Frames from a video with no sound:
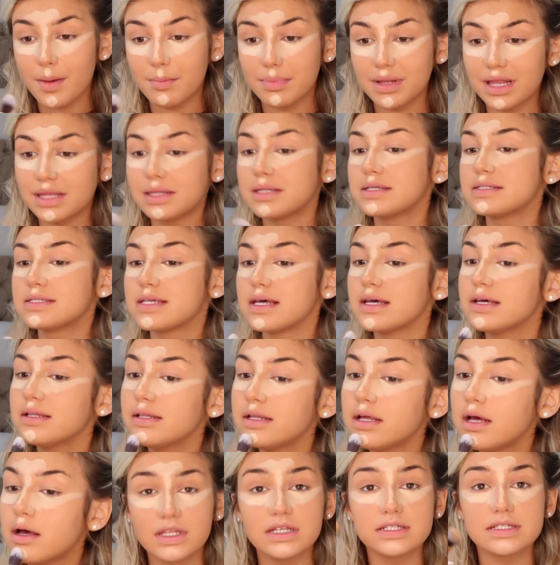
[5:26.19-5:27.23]
blend this
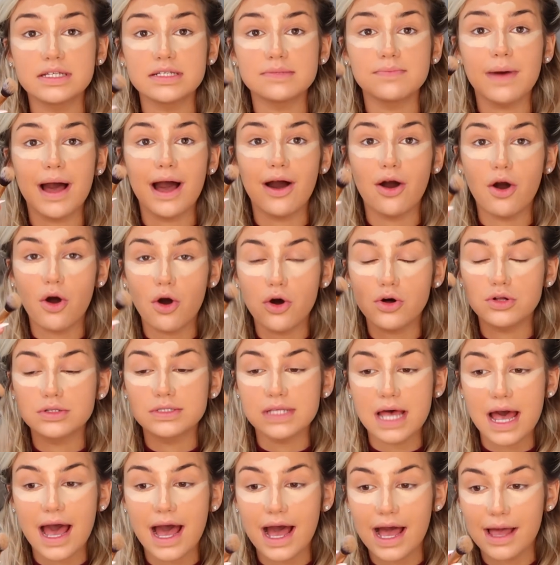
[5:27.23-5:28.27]
in. This is my
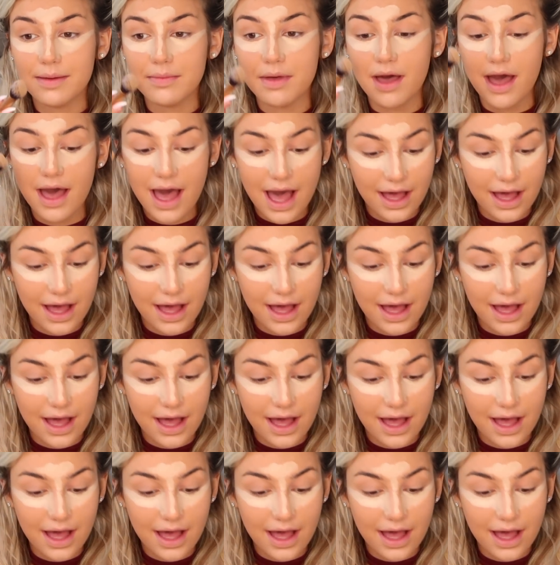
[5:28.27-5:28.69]
all-time